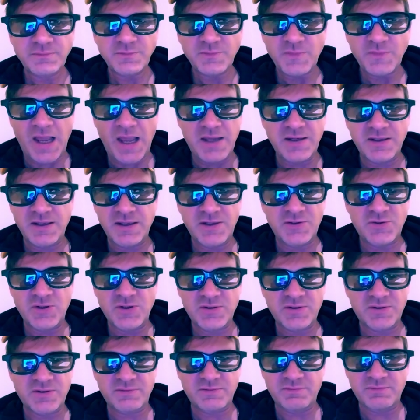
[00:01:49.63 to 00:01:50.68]
and he
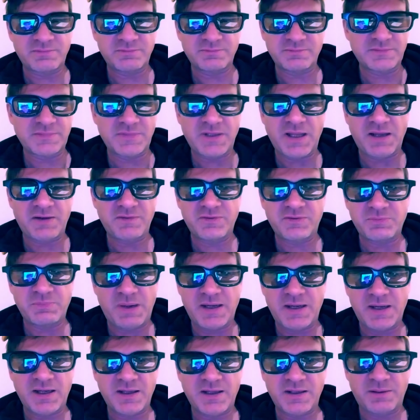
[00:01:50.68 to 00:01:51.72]
just loved
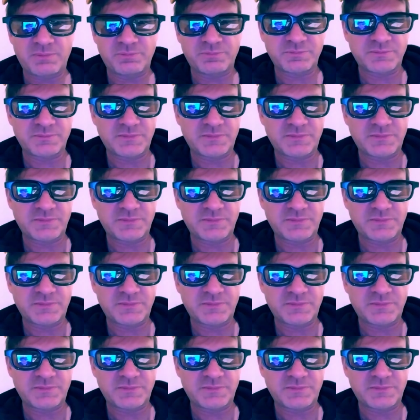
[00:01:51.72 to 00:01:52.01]
making them.